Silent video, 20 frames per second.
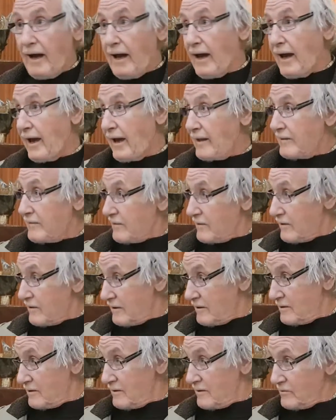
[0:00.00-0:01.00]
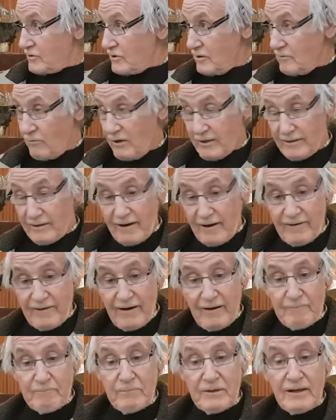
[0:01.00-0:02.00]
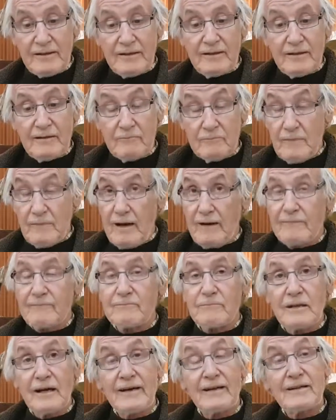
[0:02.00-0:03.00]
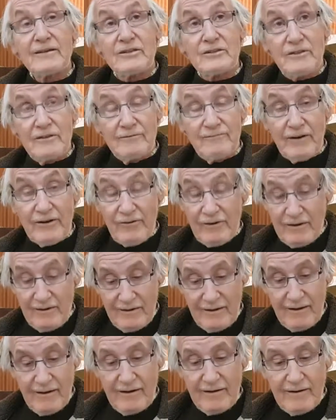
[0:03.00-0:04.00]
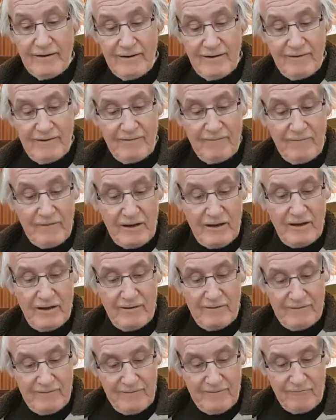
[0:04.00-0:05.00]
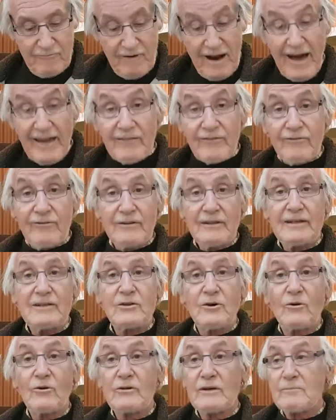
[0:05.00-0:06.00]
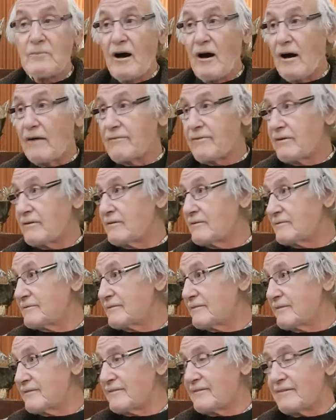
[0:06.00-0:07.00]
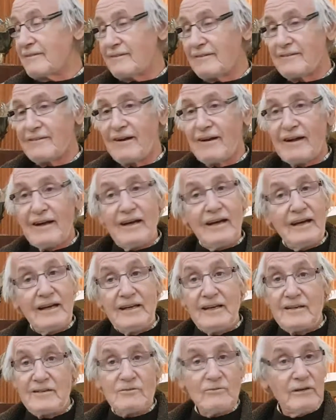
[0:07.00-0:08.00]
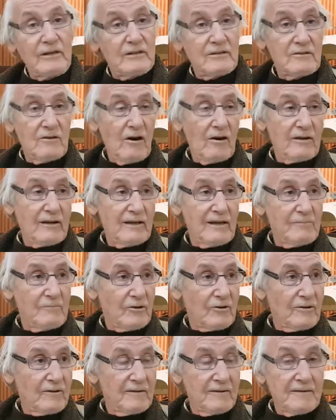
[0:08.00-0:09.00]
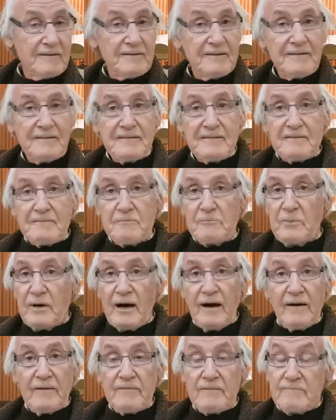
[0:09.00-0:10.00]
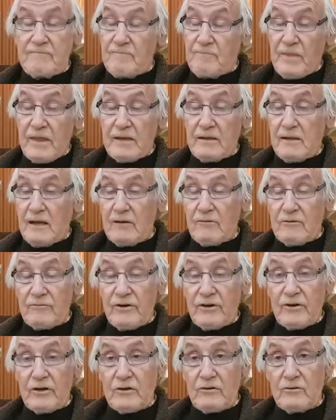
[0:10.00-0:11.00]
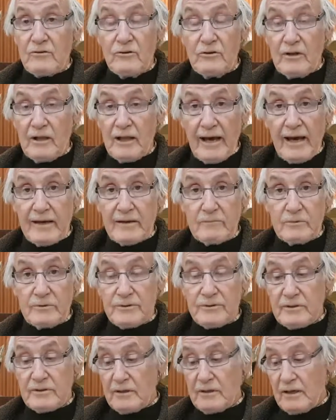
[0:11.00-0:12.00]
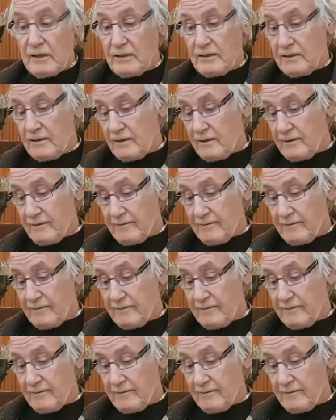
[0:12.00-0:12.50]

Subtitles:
And she went down there and politely, not politely, she very wrathfully told him off. He didn't swing his dog anymore. But they were very cruel animals, and